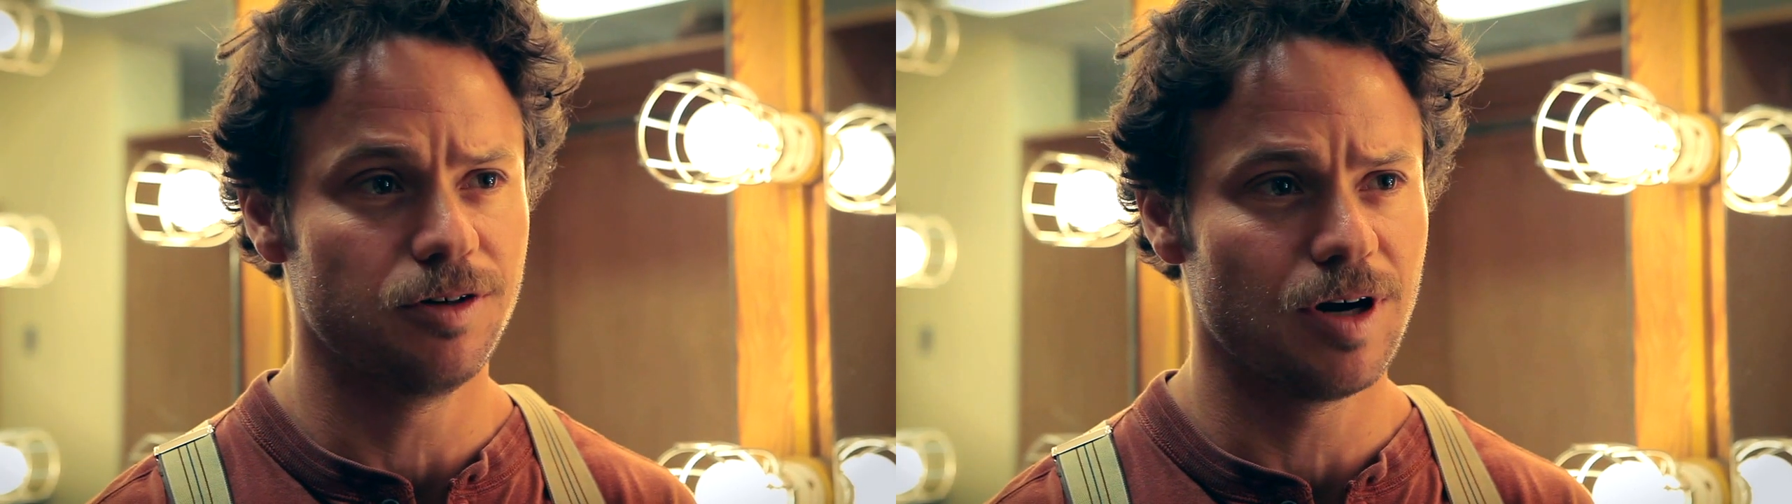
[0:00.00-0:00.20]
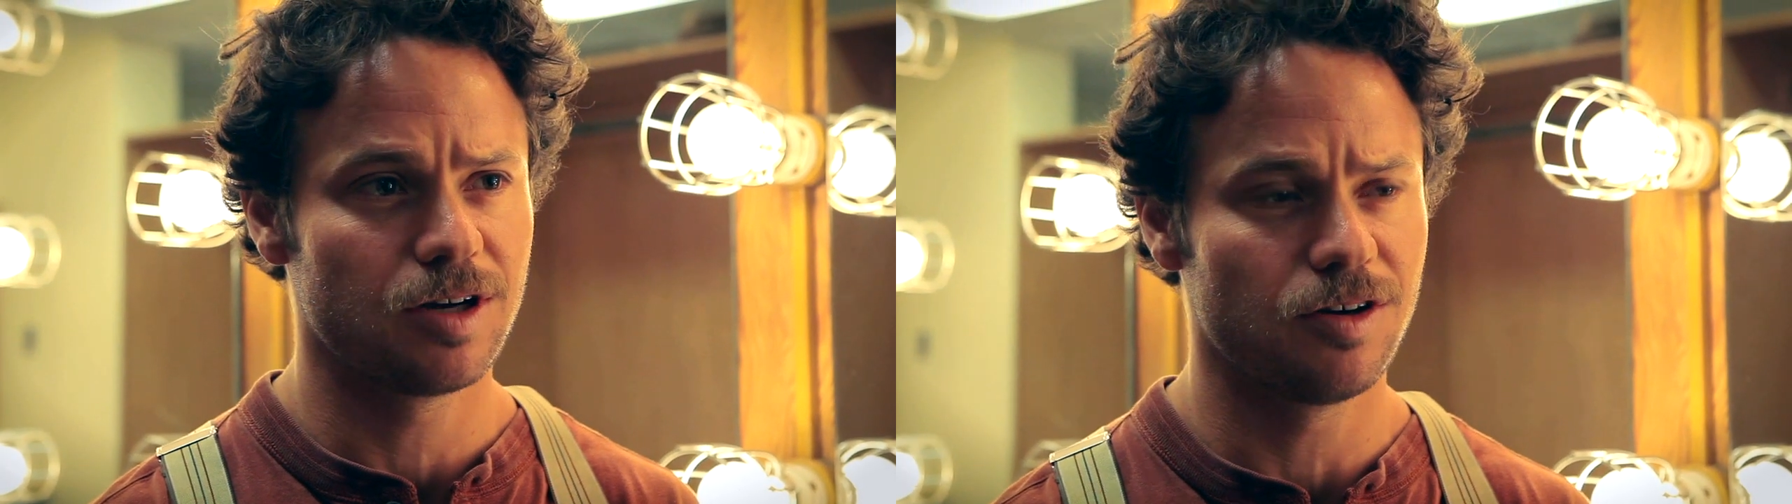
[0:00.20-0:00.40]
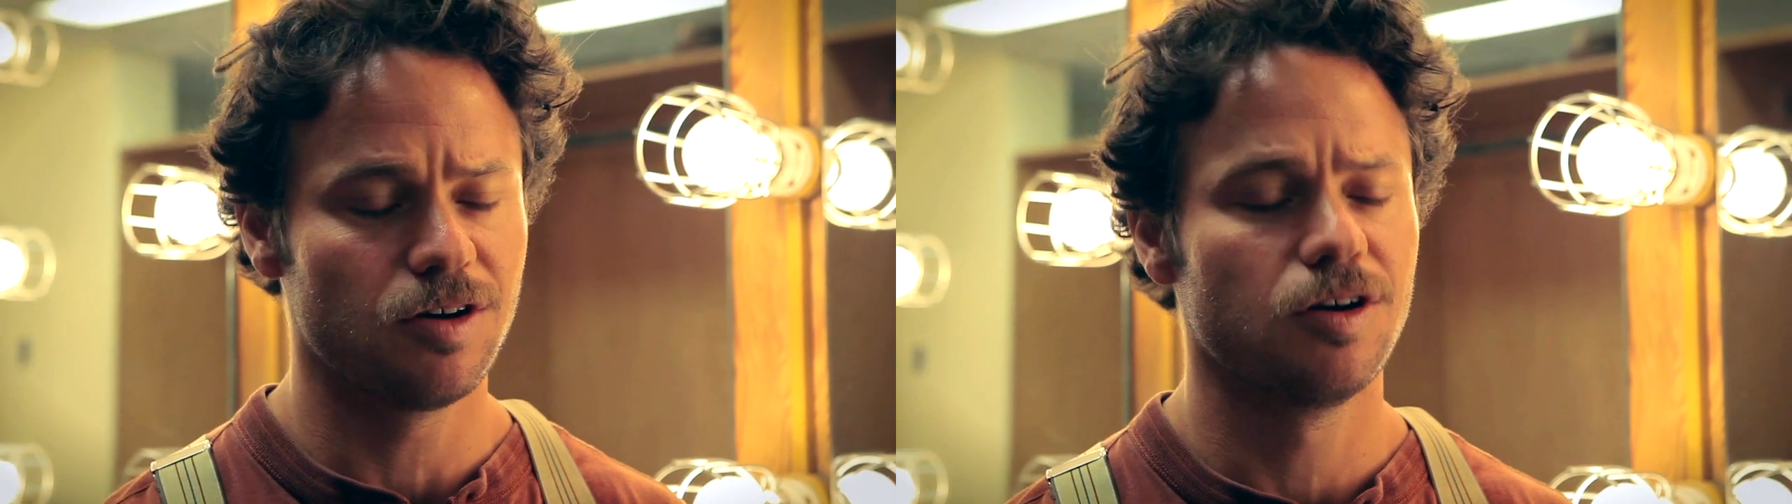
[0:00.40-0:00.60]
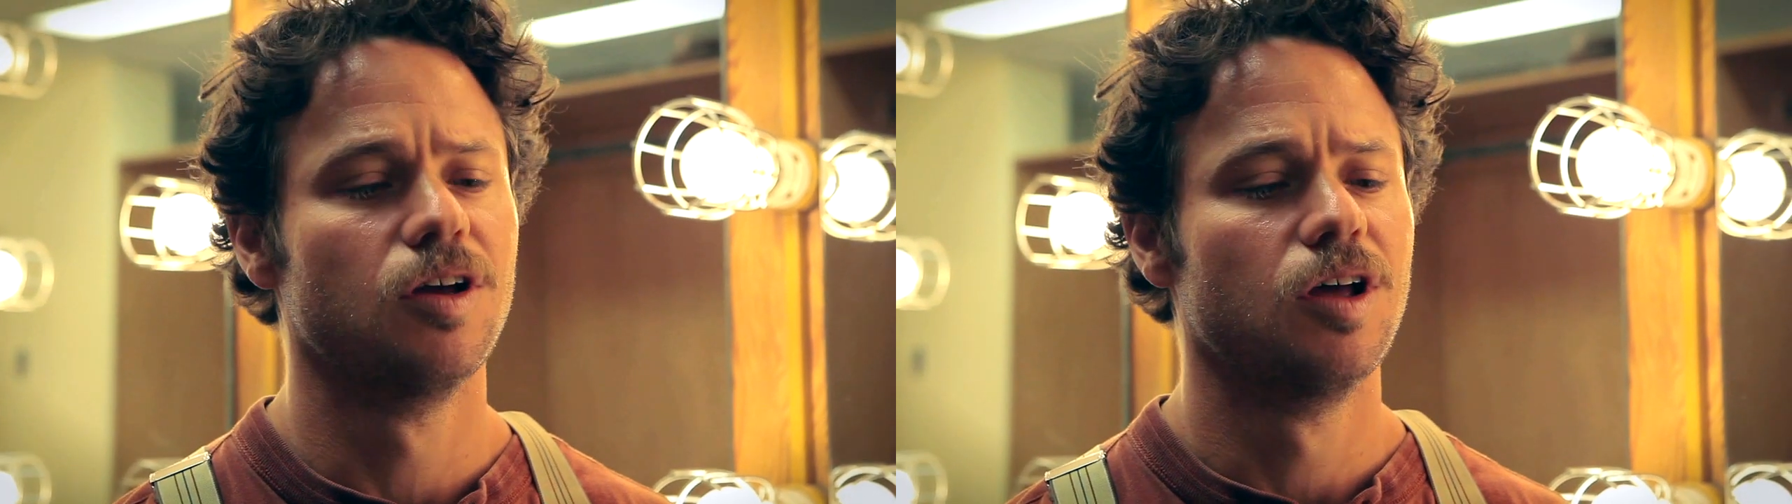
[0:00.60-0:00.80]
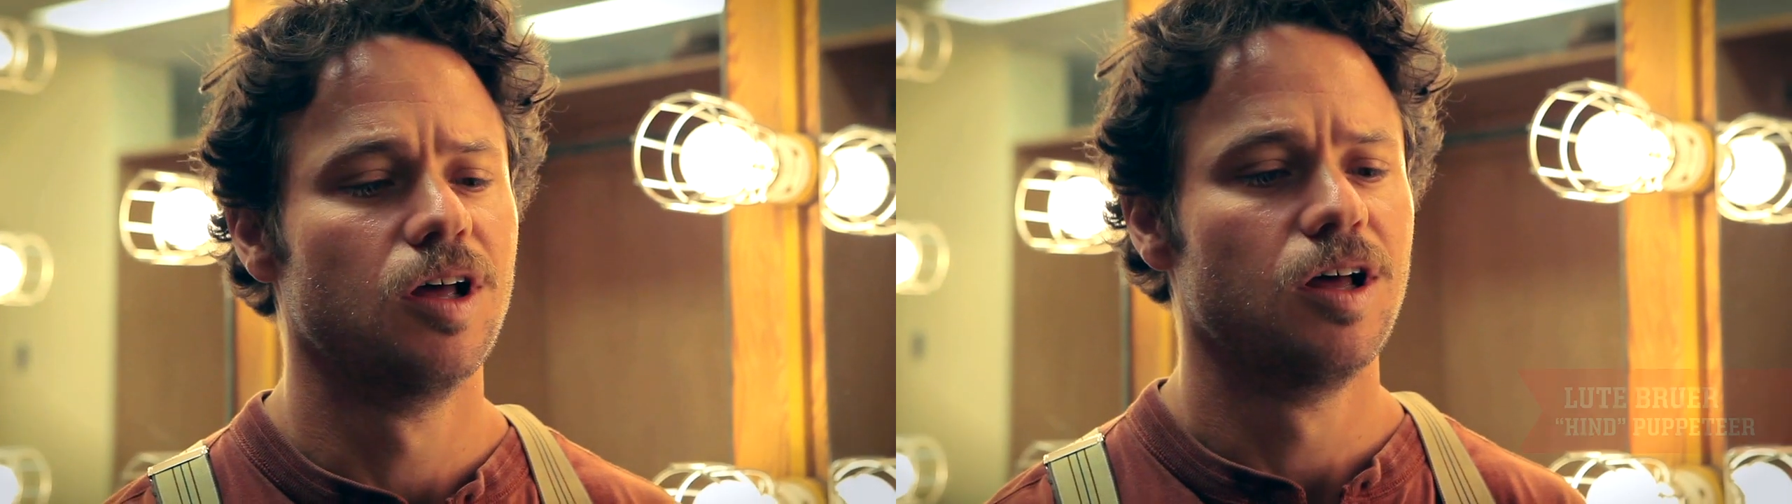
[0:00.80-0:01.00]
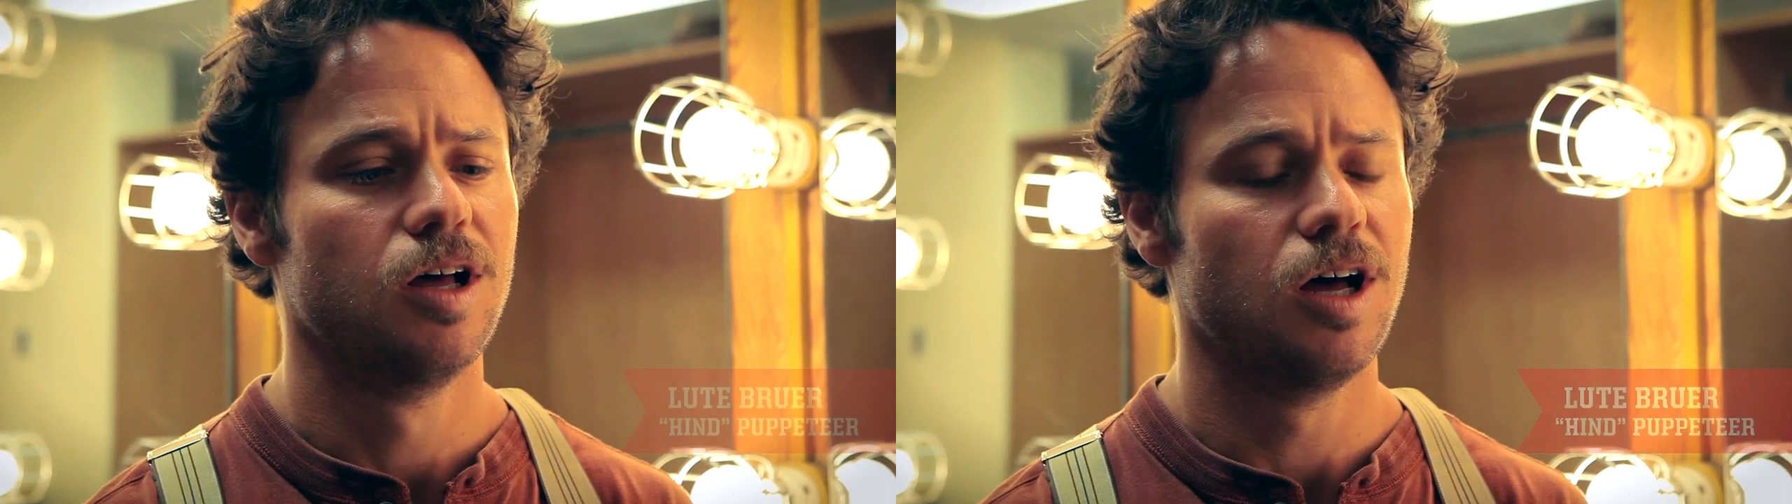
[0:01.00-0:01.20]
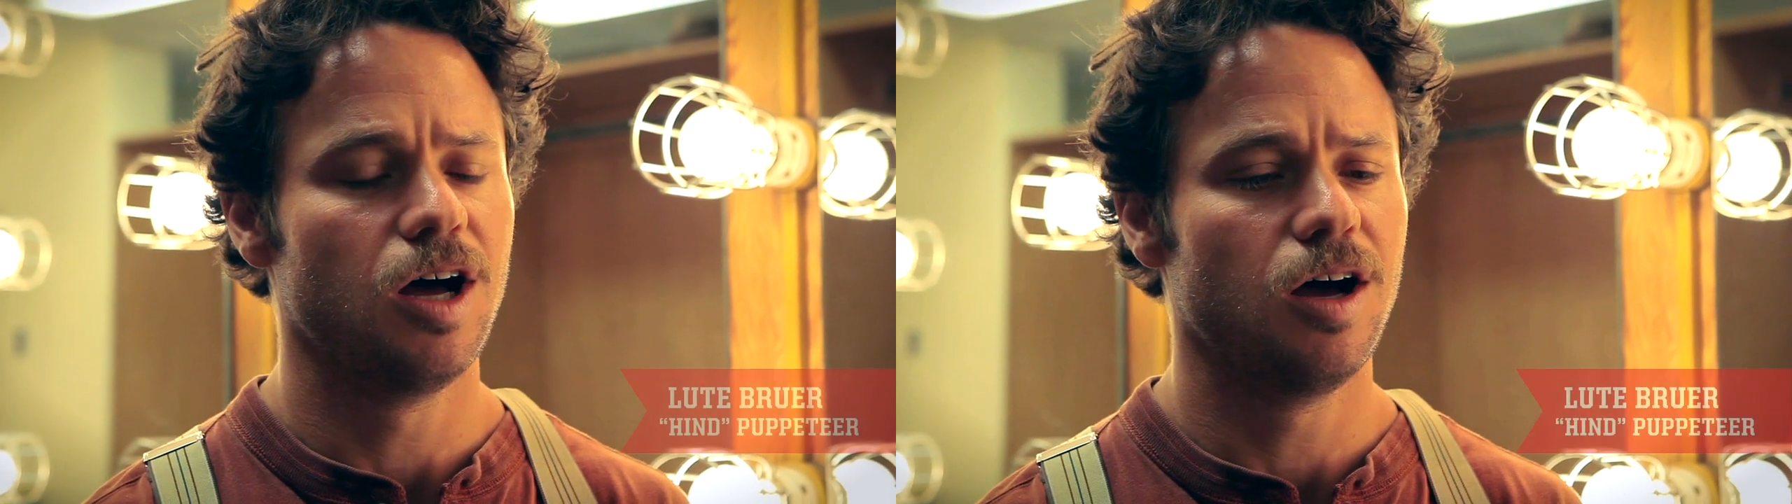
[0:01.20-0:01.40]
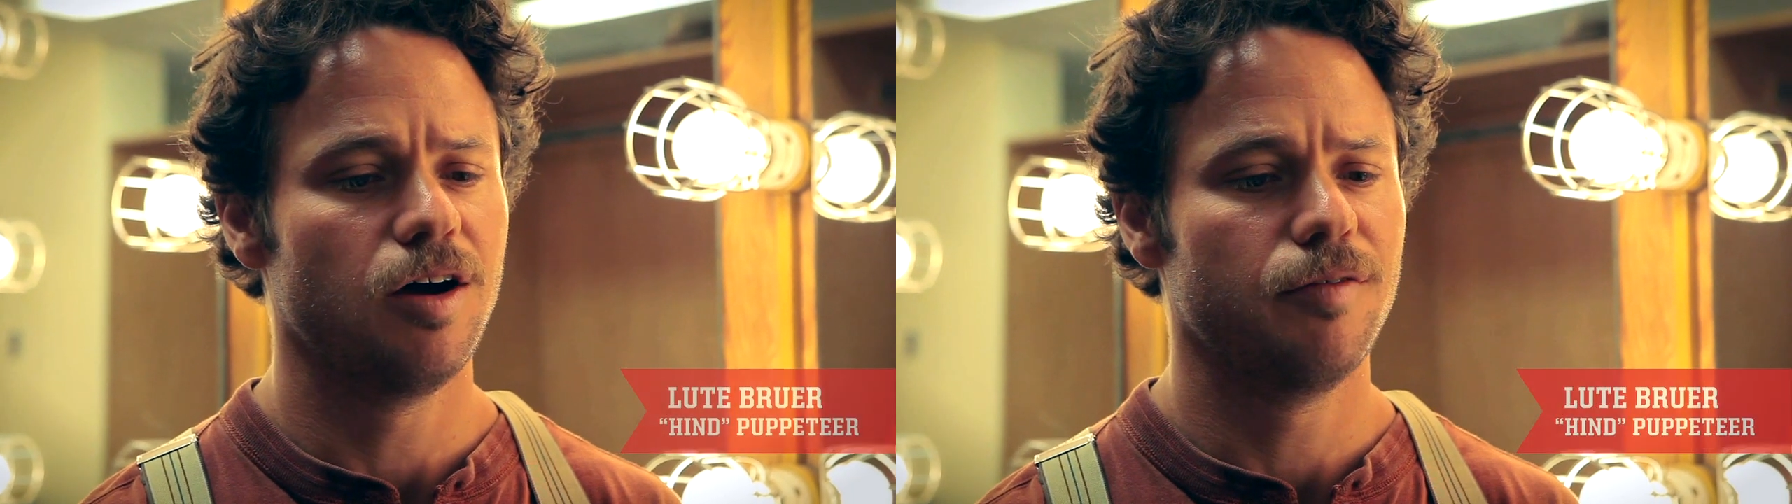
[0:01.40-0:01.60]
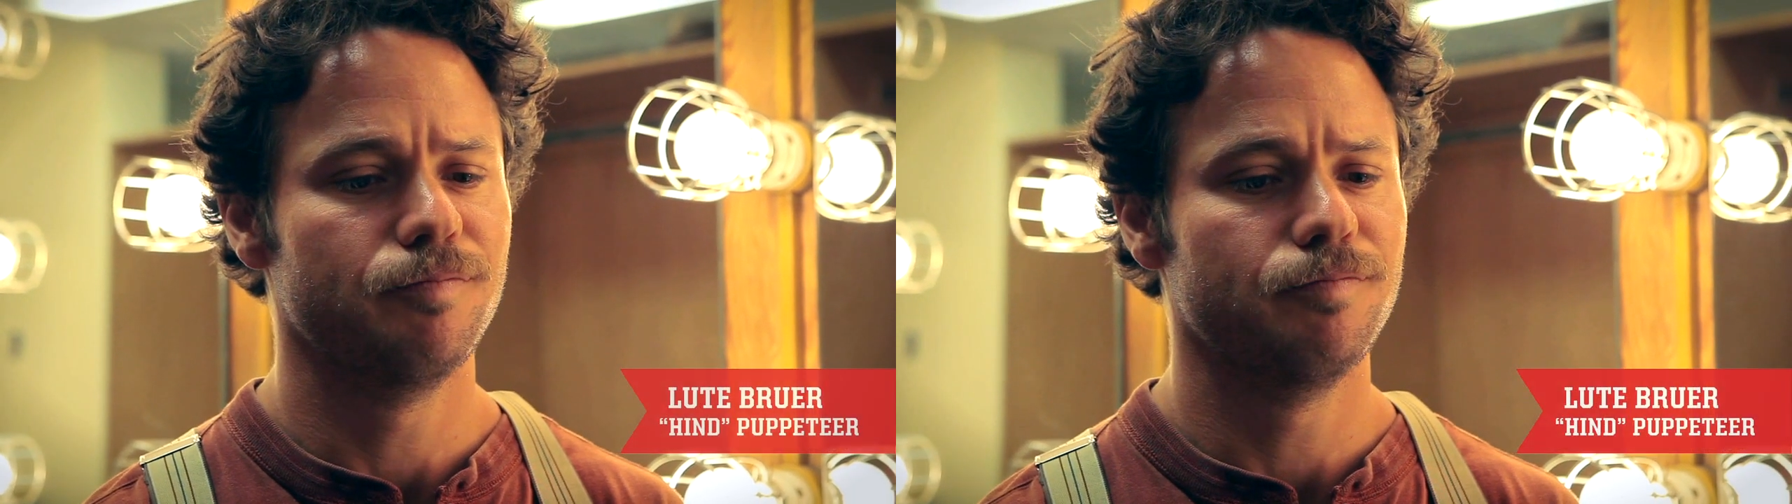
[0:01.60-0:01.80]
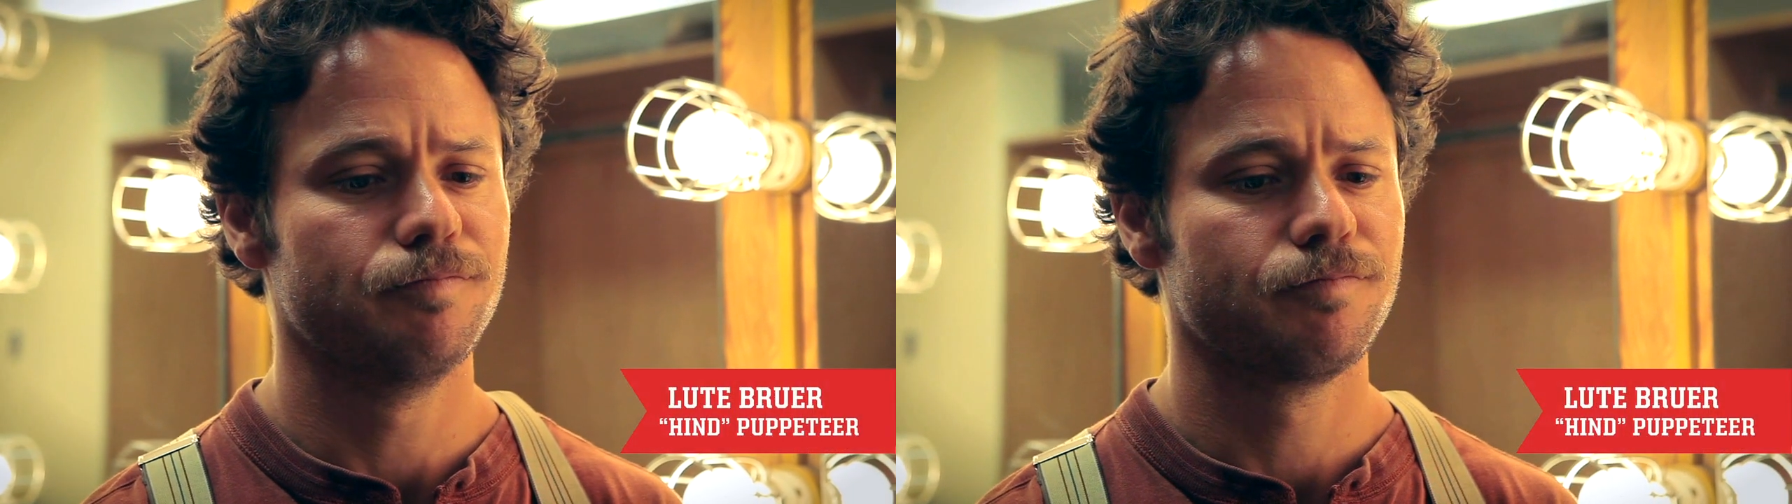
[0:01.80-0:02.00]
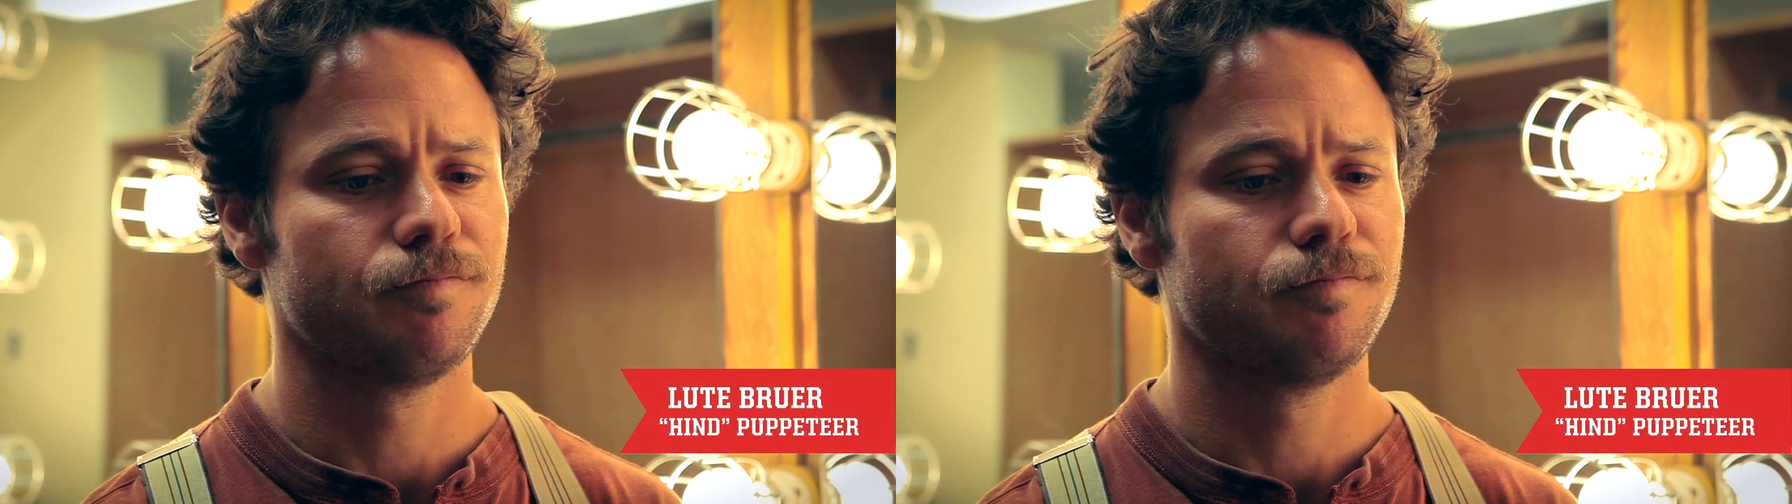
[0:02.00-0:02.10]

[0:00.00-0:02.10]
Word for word: director, um,